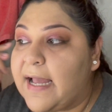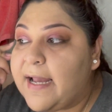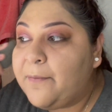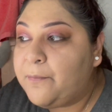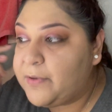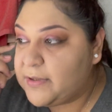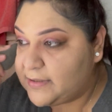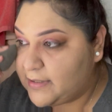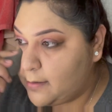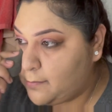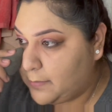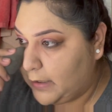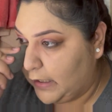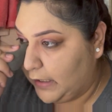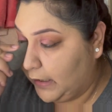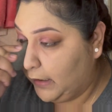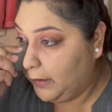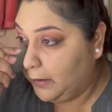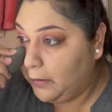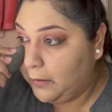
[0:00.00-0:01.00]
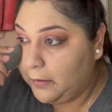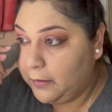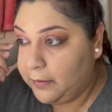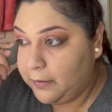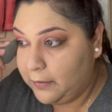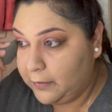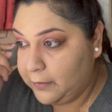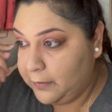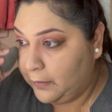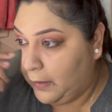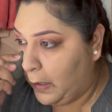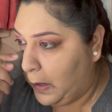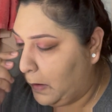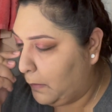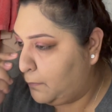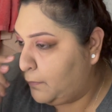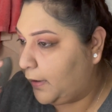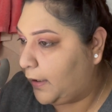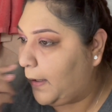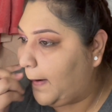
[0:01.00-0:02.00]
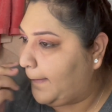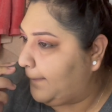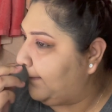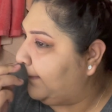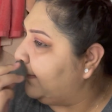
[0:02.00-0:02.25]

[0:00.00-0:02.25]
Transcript: it wasn't me. But